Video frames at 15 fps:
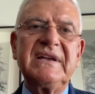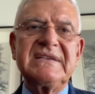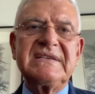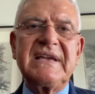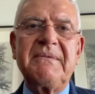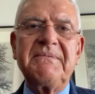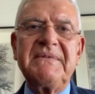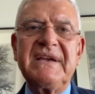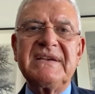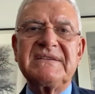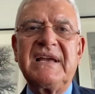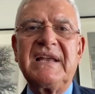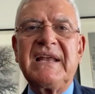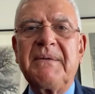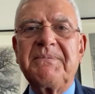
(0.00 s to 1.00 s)
Assembly has
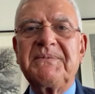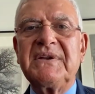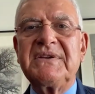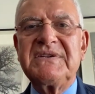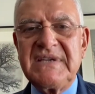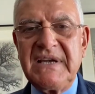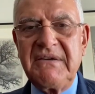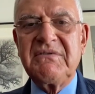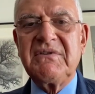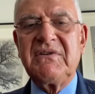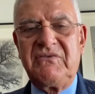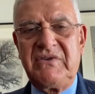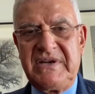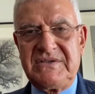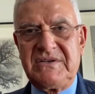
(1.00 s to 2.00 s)
adopted several
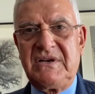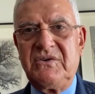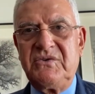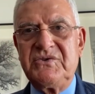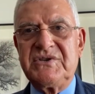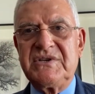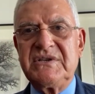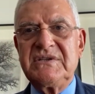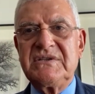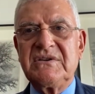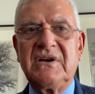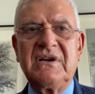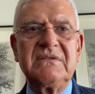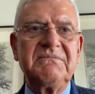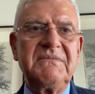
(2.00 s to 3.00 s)
resolutions
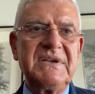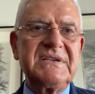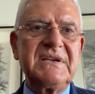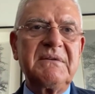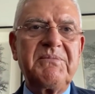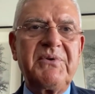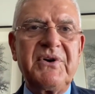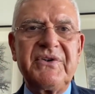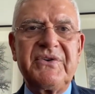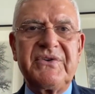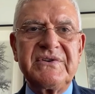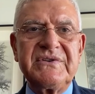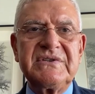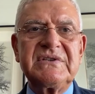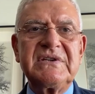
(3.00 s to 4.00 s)
on missing
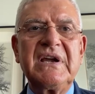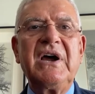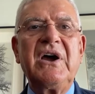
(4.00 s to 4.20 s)
persons,